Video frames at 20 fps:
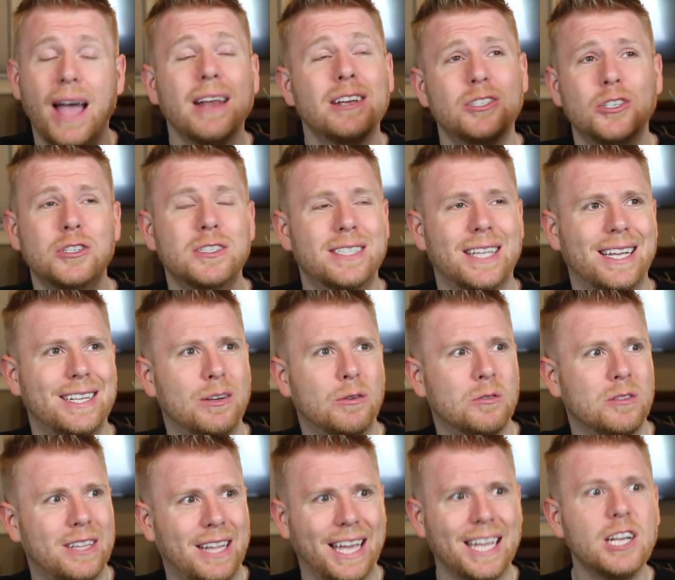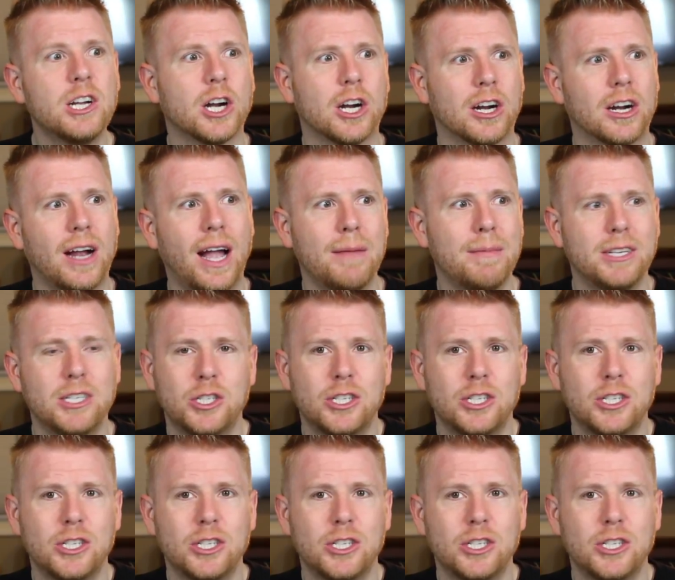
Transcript: I shouldn't say I don't like her. I mean,